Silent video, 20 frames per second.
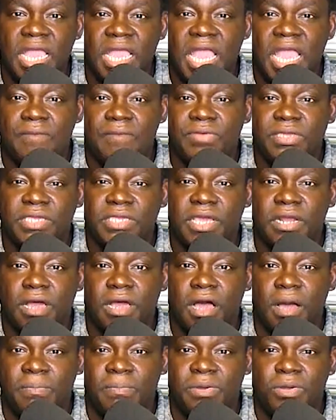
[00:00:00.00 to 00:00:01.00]
I would get
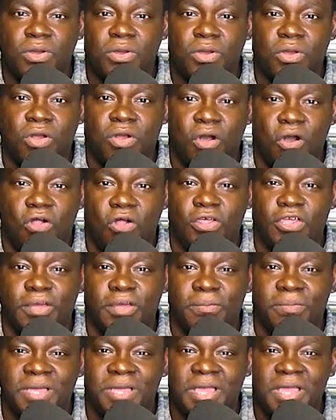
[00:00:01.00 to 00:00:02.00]
up, call
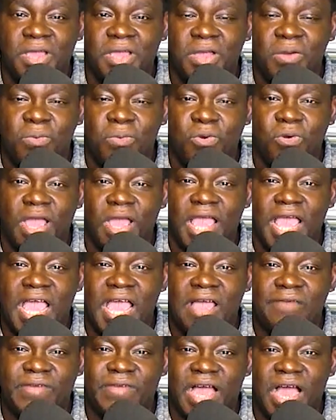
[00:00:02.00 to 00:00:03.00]
him. We'll
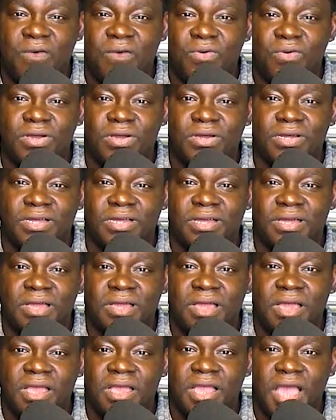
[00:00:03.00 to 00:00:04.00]
have our
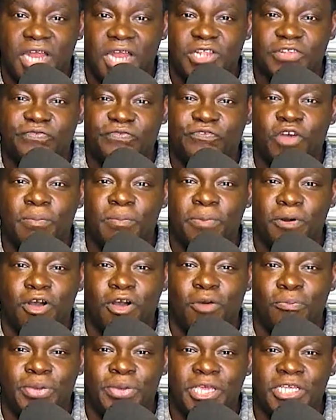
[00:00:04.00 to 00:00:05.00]
college
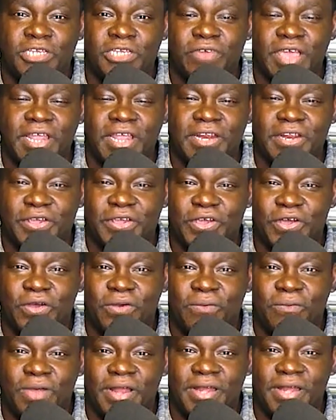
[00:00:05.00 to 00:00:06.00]
football picks ready to
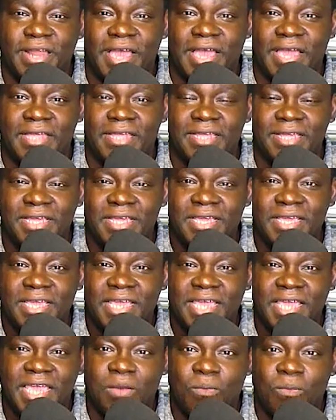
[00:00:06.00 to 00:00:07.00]
go and whatnot.
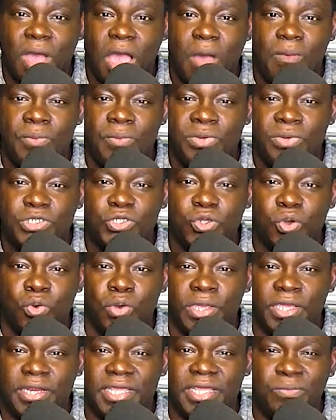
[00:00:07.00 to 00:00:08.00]
And while we were
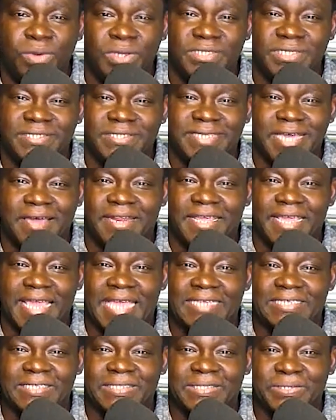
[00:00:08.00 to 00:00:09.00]
doing it, he wasn't sounding
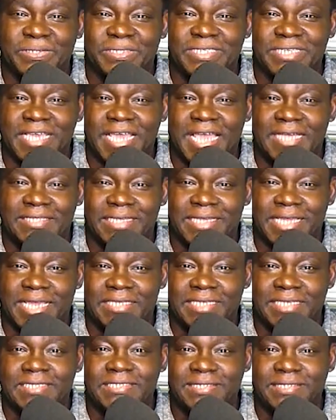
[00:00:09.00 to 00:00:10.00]
as enthusiastic
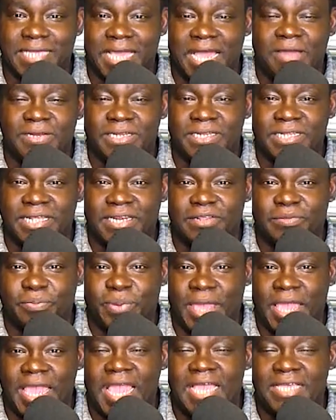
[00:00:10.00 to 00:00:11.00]
as he sounded in the
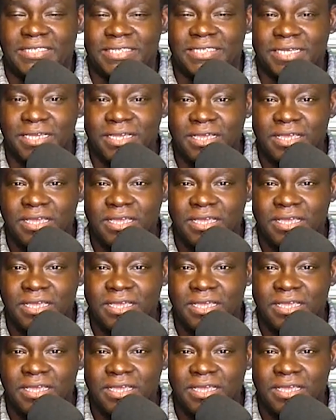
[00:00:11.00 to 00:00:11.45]
past.